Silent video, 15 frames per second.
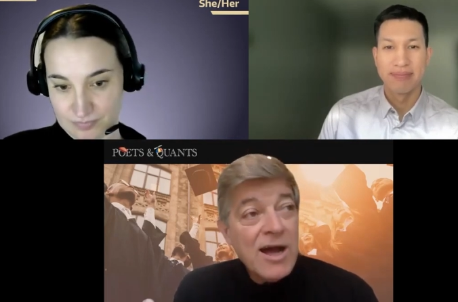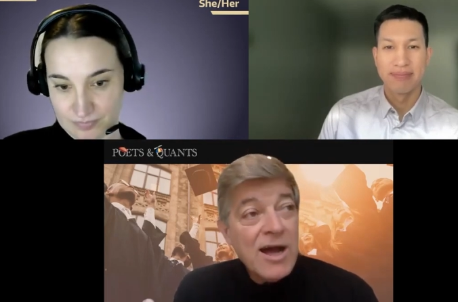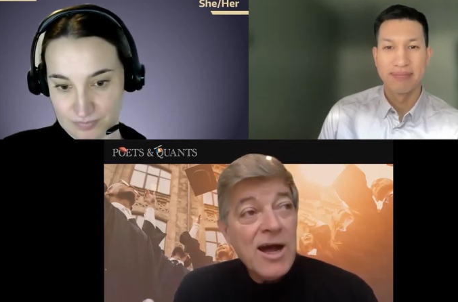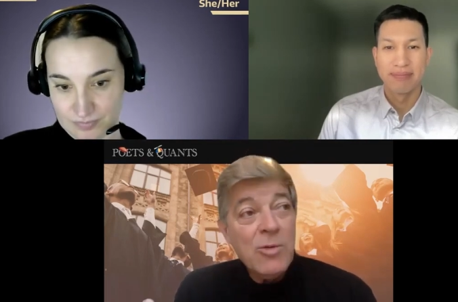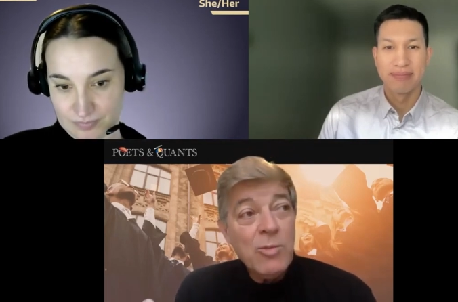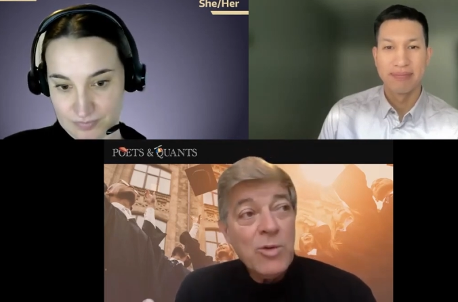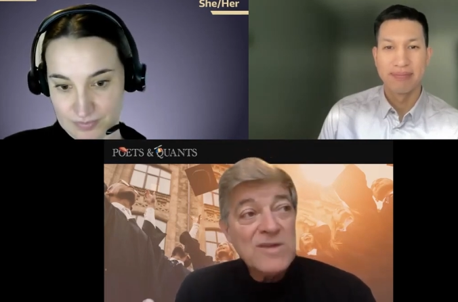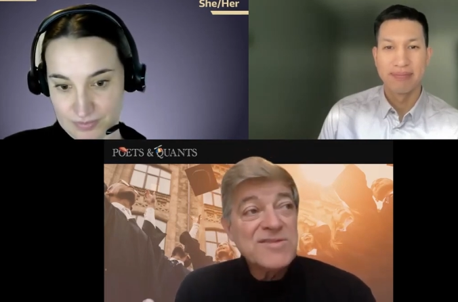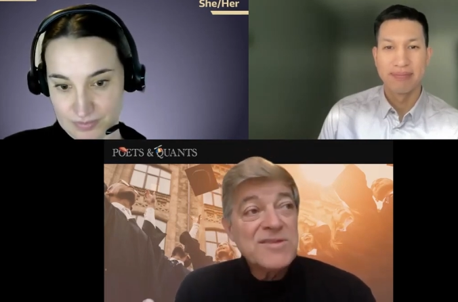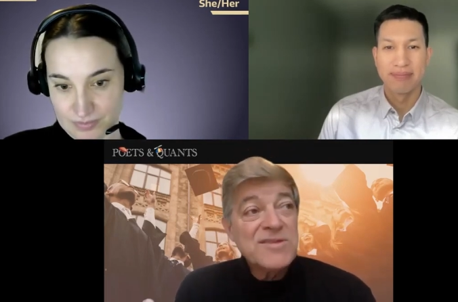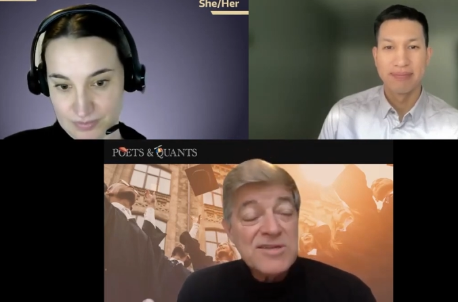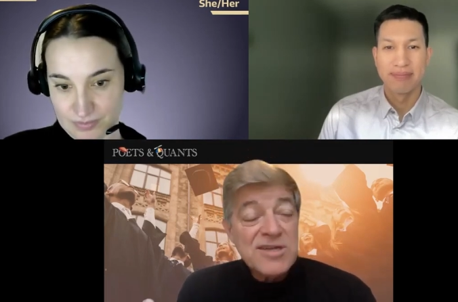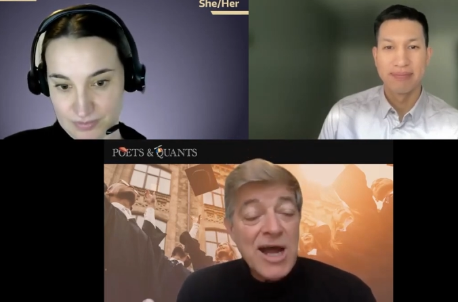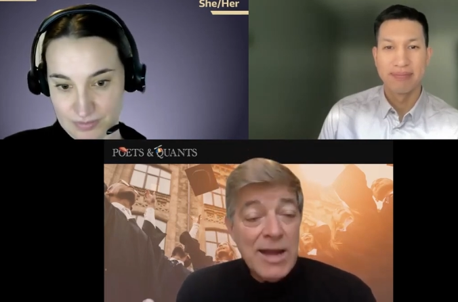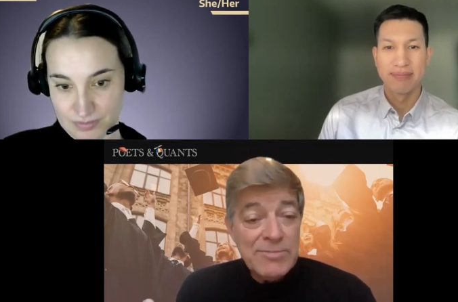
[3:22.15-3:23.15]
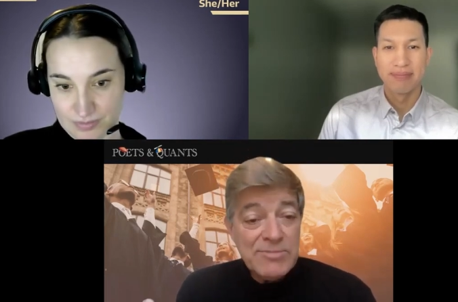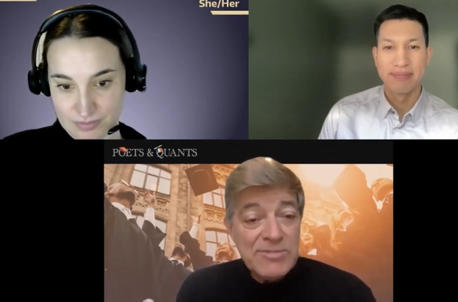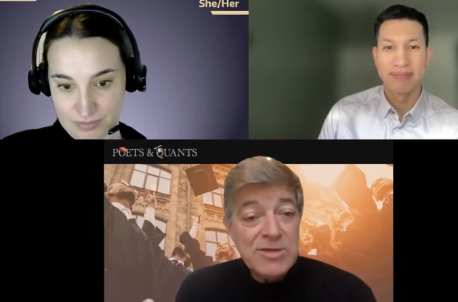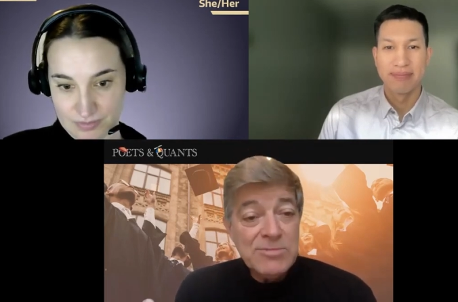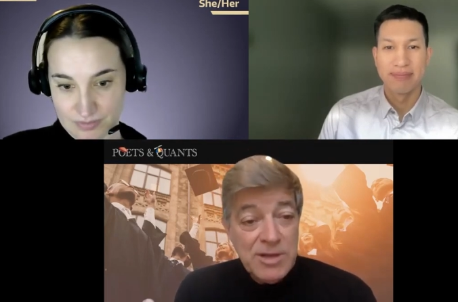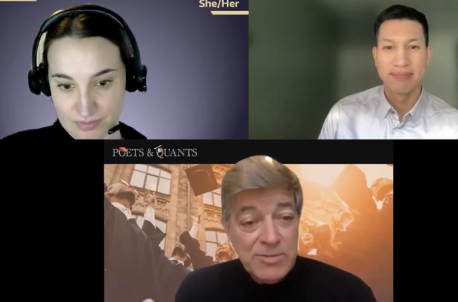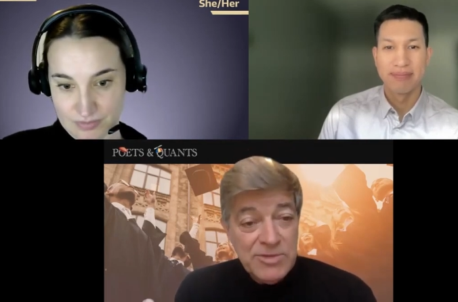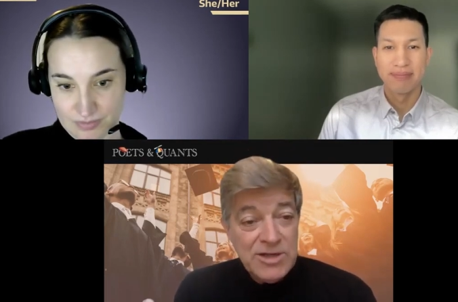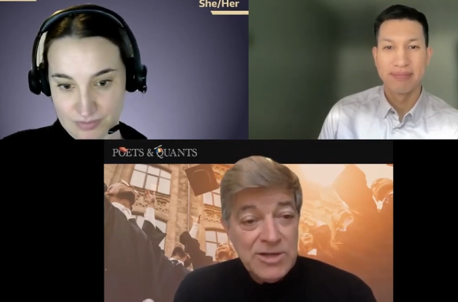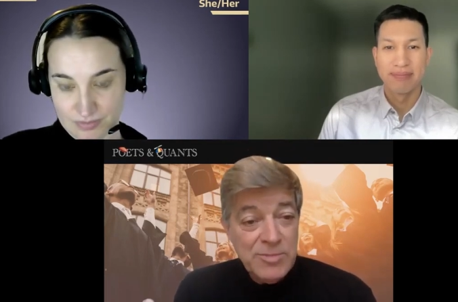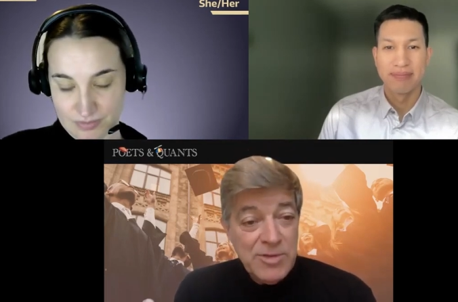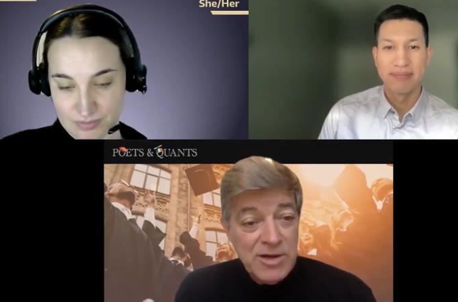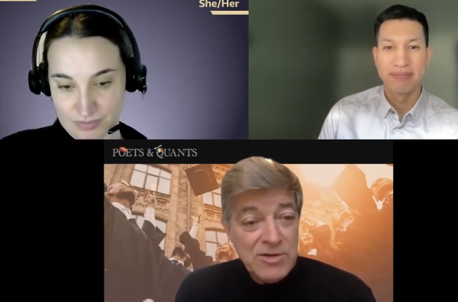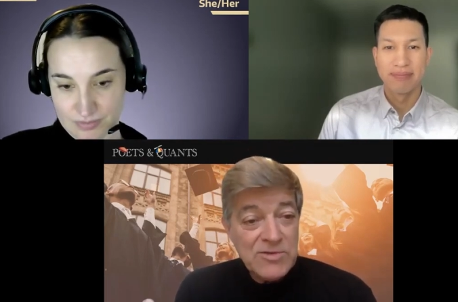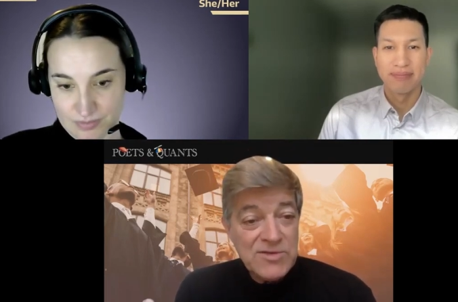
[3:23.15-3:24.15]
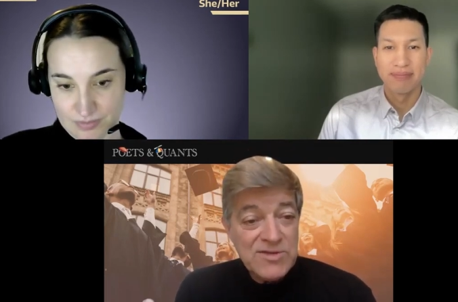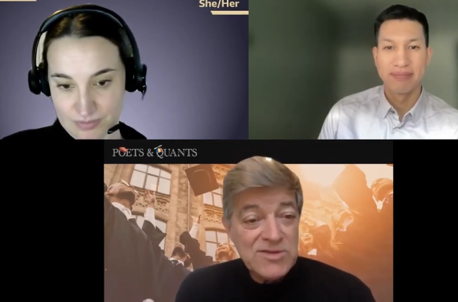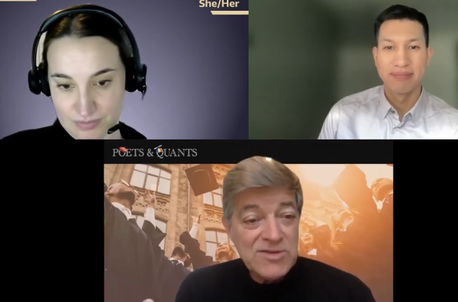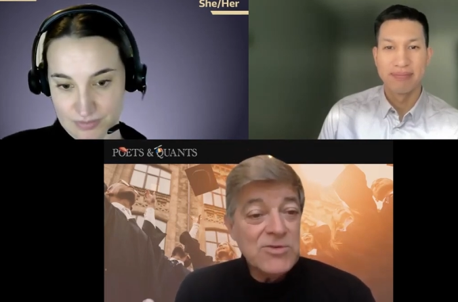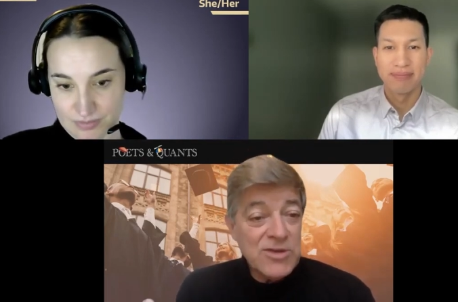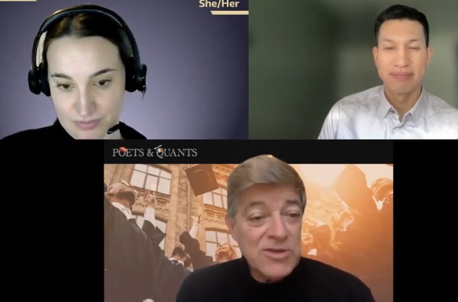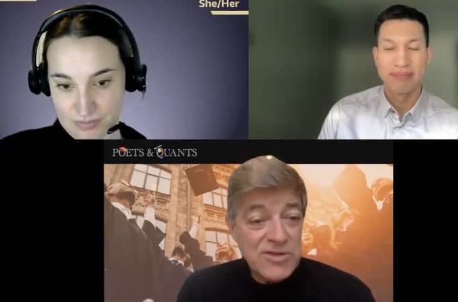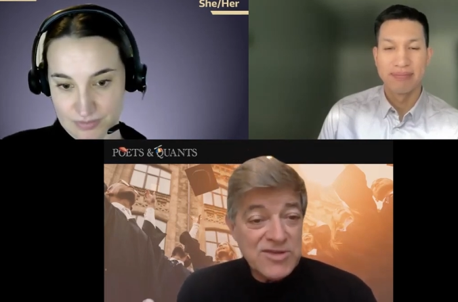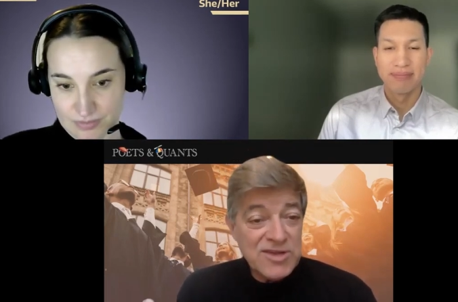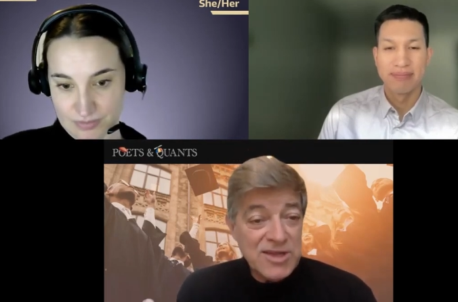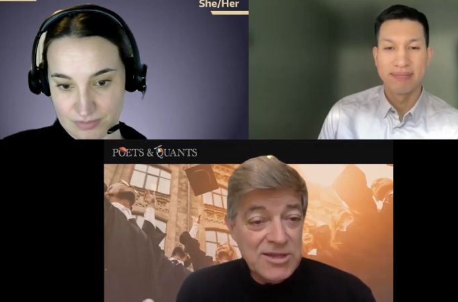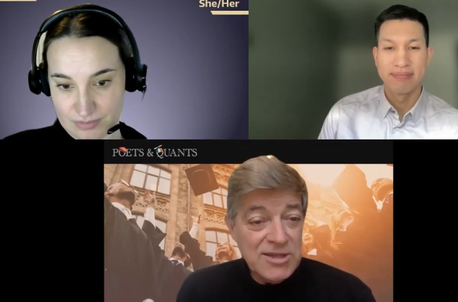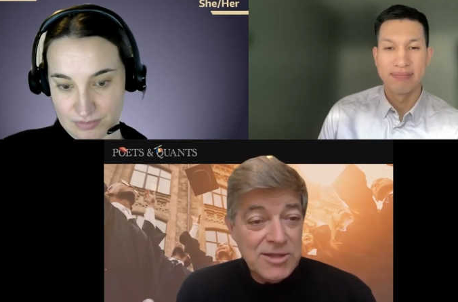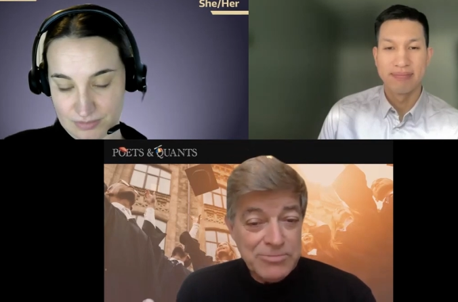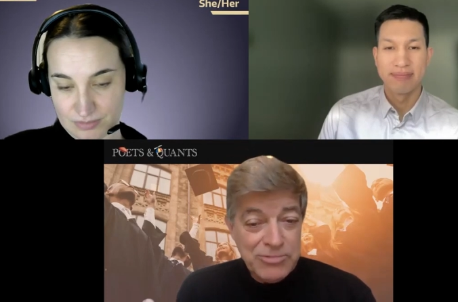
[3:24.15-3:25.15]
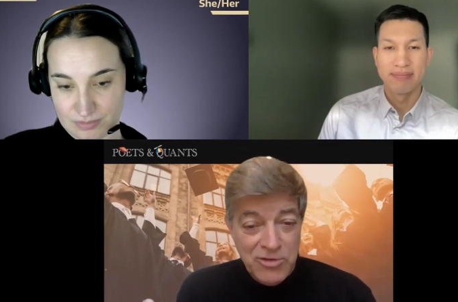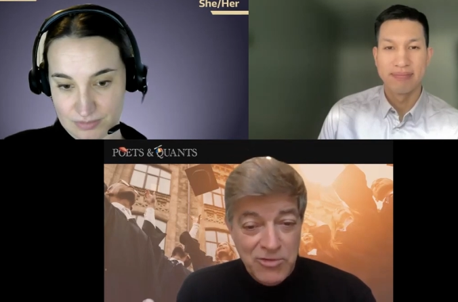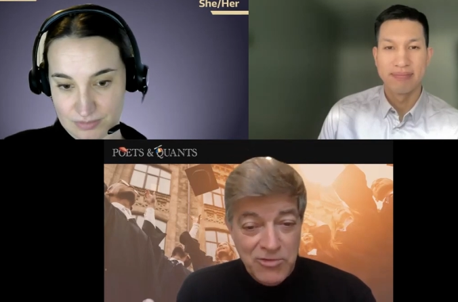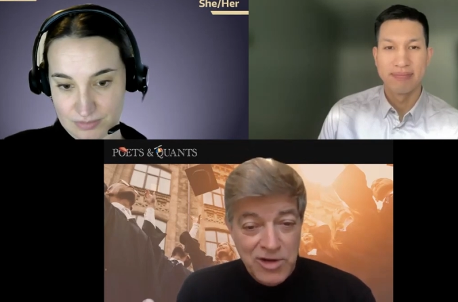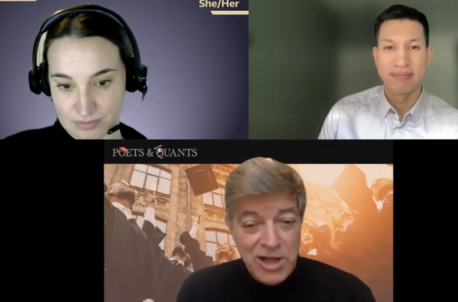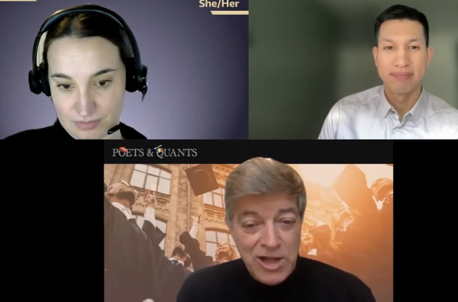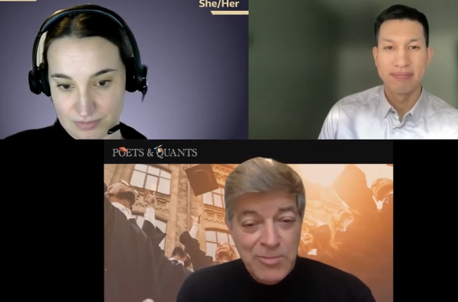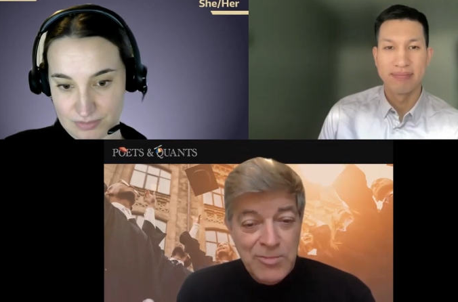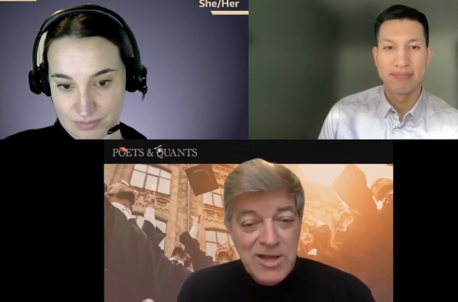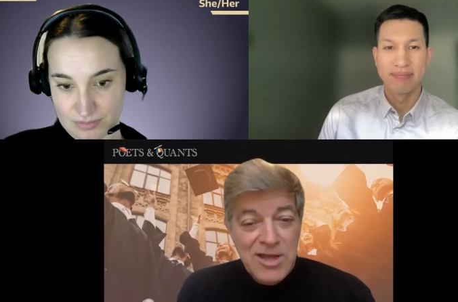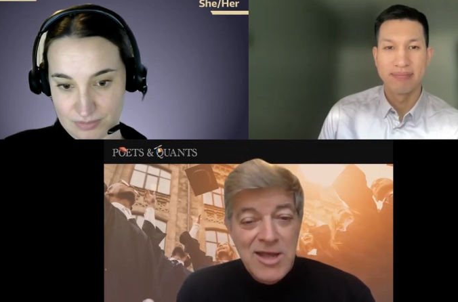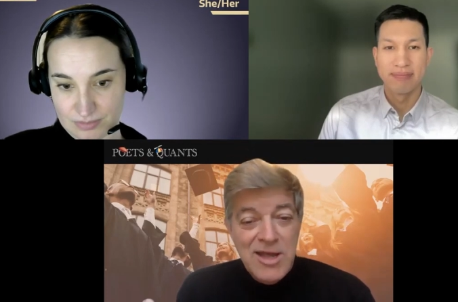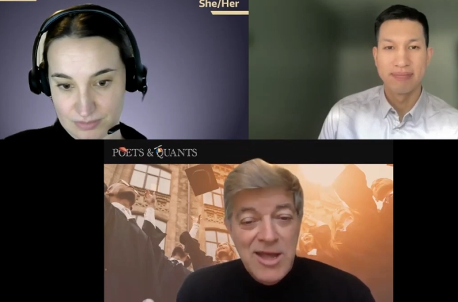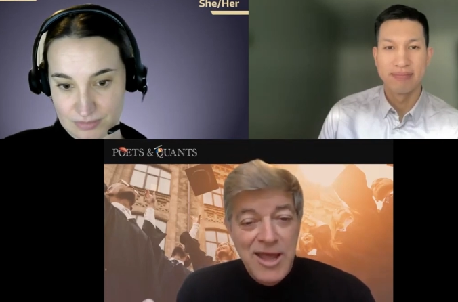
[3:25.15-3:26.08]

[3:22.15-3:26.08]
Speaker 1: What's the time commitment among students in the program?